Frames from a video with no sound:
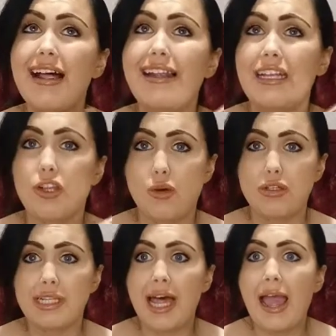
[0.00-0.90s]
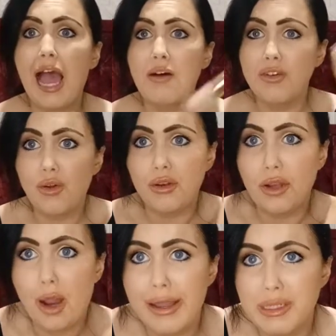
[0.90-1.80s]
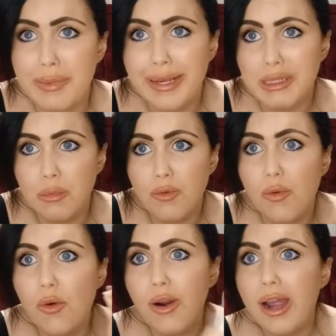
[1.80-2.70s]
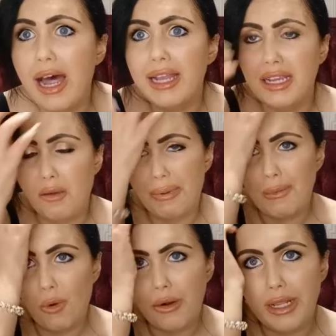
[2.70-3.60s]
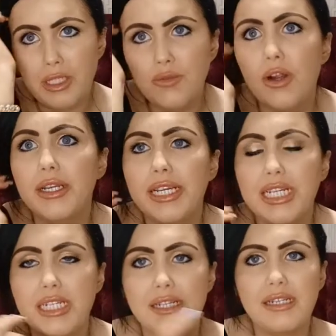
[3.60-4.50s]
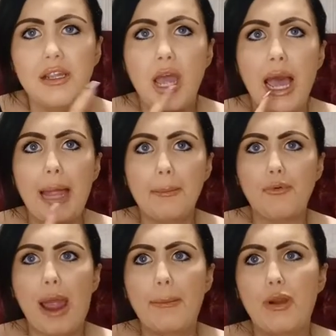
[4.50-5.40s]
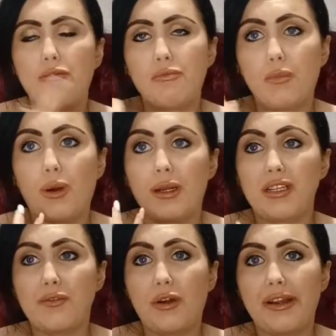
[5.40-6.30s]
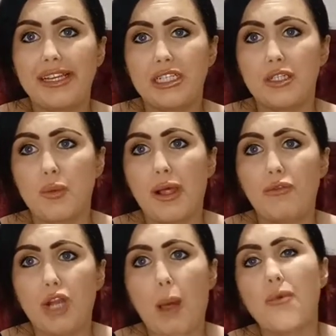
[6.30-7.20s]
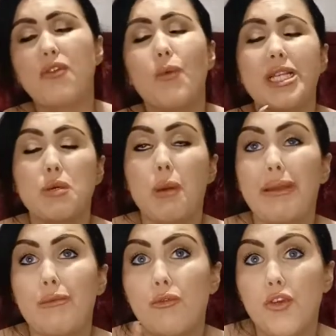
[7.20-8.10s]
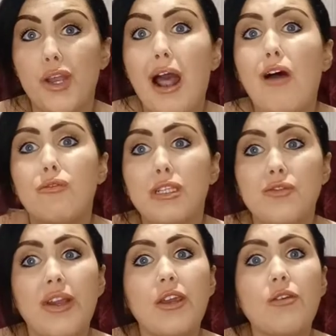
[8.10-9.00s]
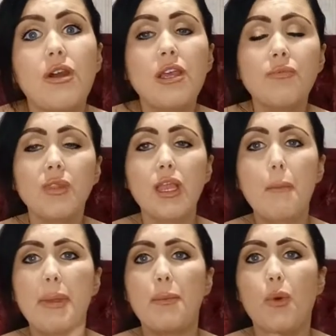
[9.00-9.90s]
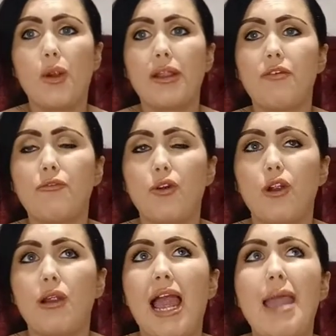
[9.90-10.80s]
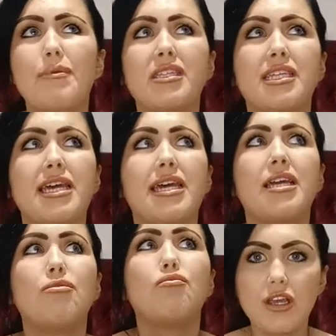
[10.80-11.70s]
And it does. I have it on now, as I mentioned before, and I'll be wearing this foundation and primer, wearing this foundation as well, on top of it, which I will be reviewing after this video. I've been wearing it for, I would say,